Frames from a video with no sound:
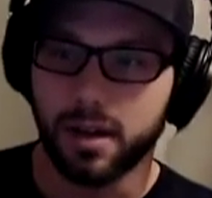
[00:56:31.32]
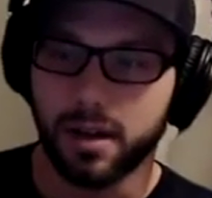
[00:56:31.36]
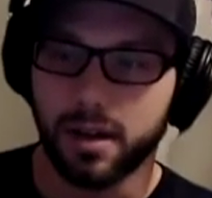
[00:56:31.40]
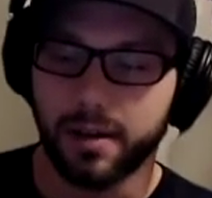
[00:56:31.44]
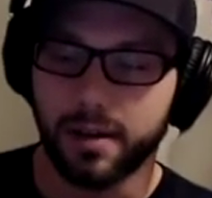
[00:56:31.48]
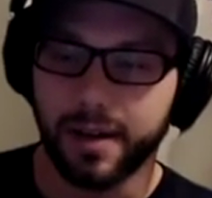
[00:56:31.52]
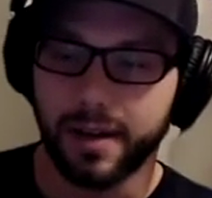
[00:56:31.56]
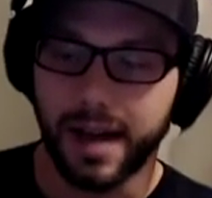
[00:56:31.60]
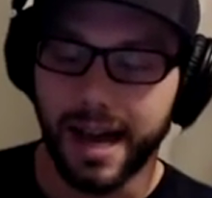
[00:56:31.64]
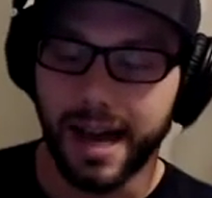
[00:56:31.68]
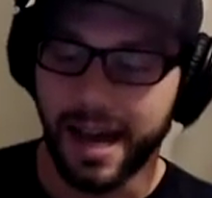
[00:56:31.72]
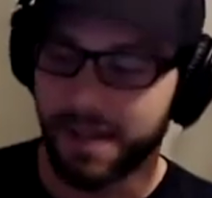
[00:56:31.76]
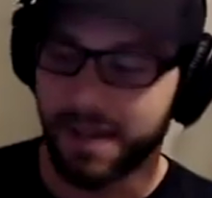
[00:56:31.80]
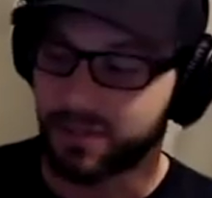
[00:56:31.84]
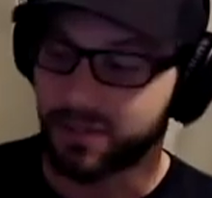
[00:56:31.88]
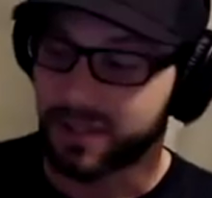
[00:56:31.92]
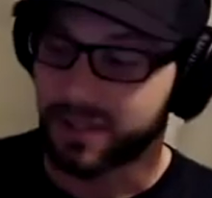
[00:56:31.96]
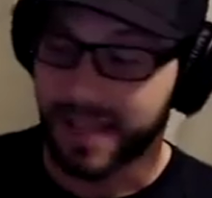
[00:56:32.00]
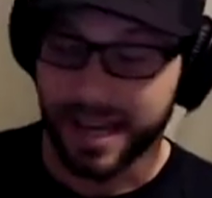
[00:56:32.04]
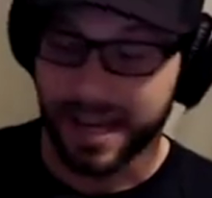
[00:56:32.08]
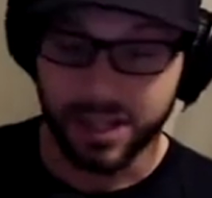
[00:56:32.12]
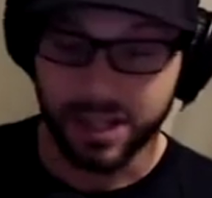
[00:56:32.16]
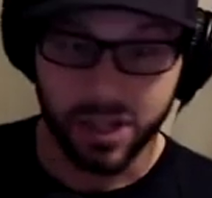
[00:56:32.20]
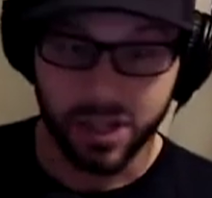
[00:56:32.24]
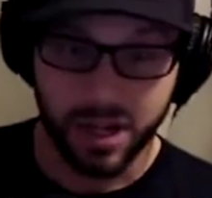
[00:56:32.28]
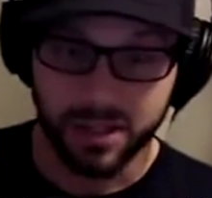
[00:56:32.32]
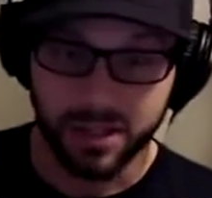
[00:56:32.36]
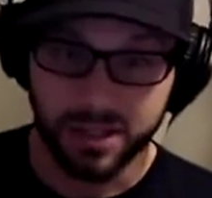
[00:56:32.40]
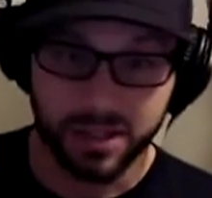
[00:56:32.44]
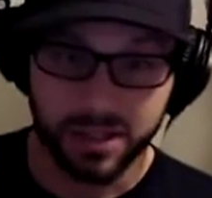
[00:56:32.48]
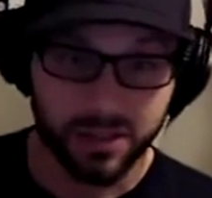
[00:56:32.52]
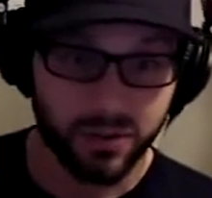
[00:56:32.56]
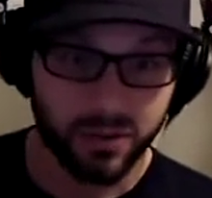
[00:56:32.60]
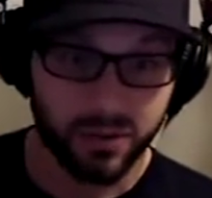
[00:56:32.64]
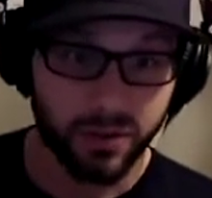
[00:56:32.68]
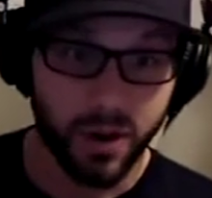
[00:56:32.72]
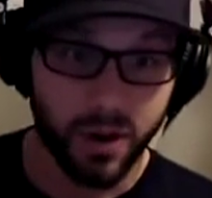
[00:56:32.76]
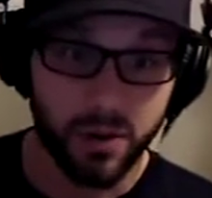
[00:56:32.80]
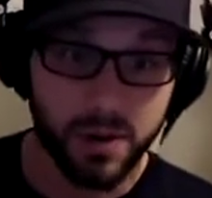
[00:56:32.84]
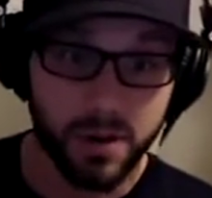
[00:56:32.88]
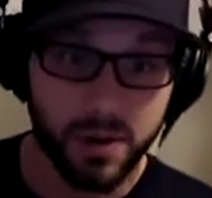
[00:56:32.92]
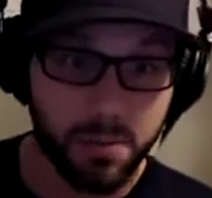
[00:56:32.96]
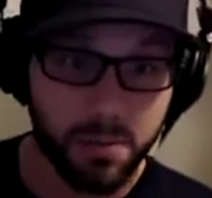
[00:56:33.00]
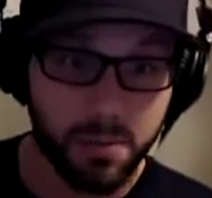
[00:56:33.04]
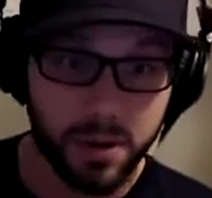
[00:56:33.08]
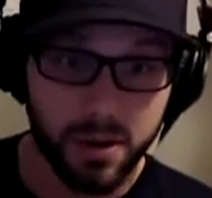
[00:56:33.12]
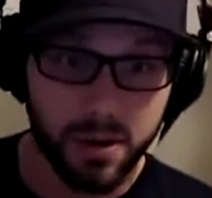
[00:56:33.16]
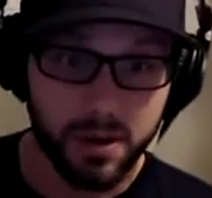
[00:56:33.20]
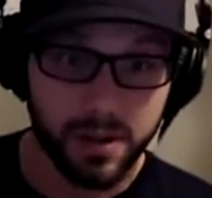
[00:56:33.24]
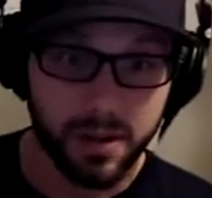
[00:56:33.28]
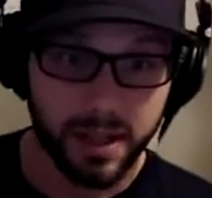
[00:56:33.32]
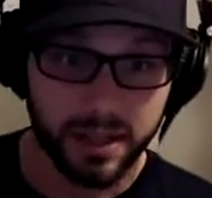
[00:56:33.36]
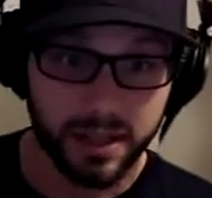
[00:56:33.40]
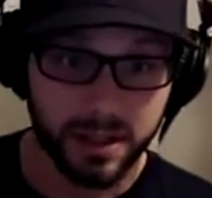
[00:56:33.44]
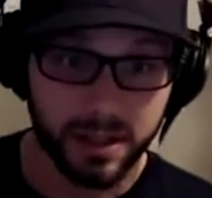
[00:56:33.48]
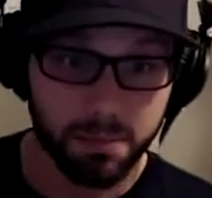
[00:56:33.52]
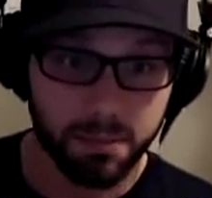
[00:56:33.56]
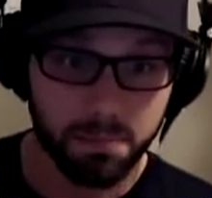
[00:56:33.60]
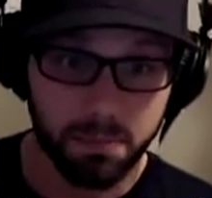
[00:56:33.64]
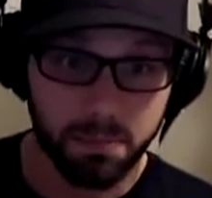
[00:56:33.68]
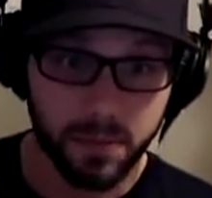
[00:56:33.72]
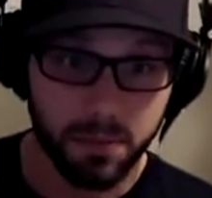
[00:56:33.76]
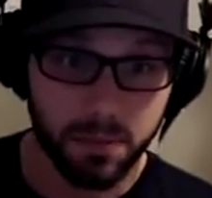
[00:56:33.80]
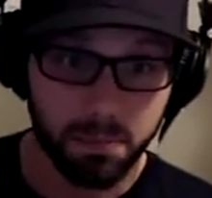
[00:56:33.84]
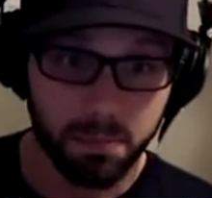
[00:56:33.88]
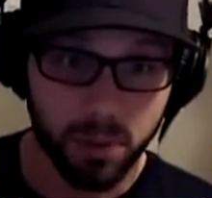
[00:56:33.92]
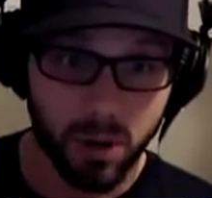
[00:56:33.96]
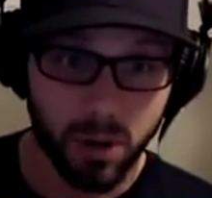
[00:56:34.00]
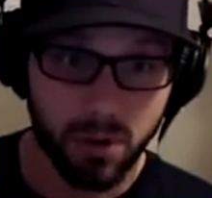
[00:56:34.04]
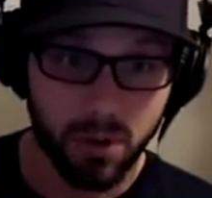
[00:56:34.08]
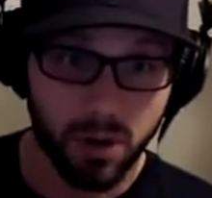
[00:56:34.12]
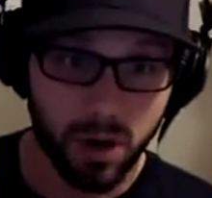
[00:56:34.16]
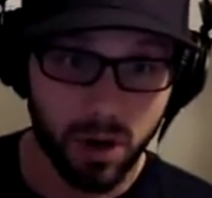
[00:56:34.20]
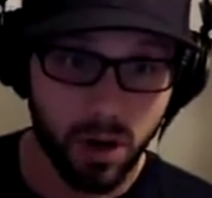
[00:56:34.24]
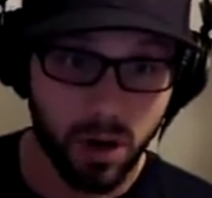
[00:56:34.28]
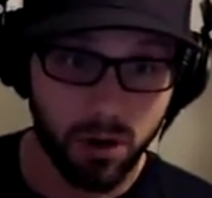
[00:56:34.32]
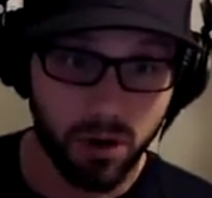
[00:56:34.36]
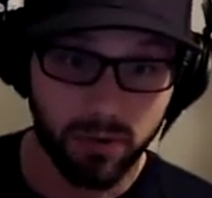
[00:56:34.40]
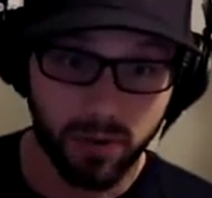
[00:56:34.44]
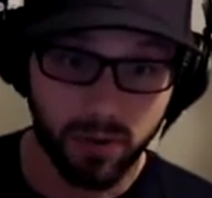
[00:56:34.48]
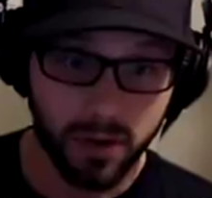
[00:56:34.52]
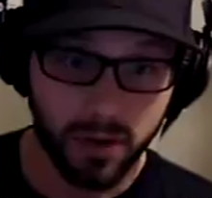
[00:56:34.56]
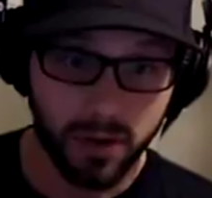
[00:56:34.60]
I have Zach Johnson's phone number, like the pro golfer.